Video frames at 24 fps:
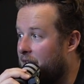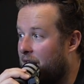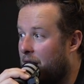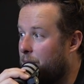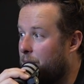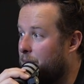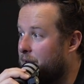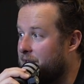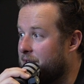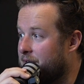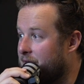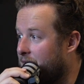I
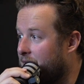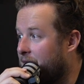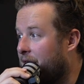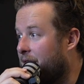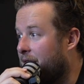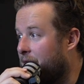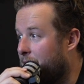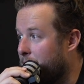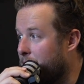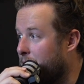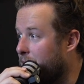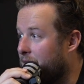want to see that
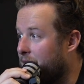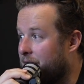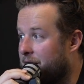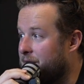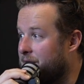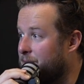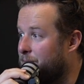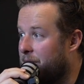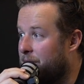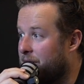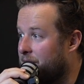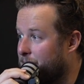number get
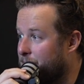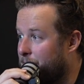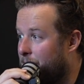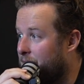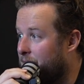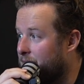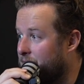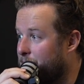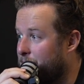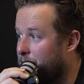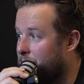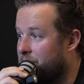as big as
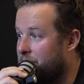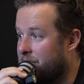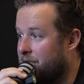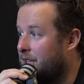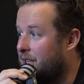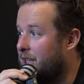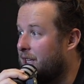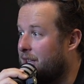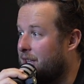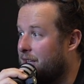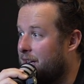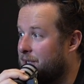possible, because I
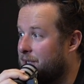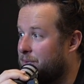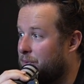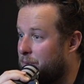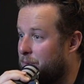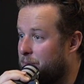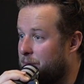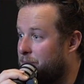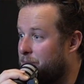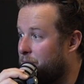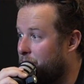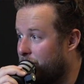think that's where
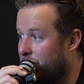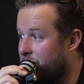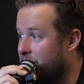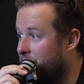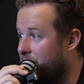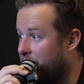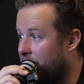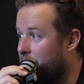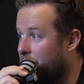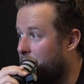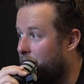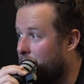people will
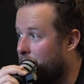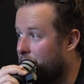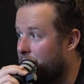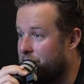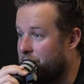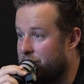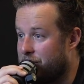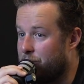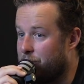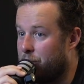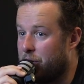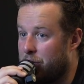stay longer,
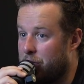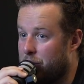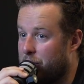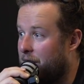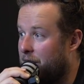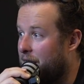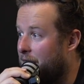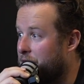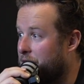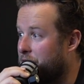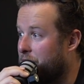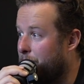is when you
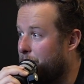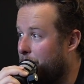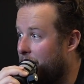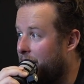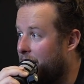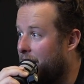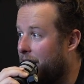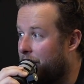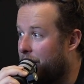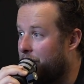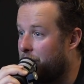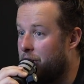can actually
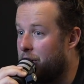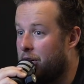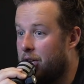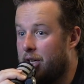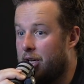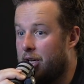pay out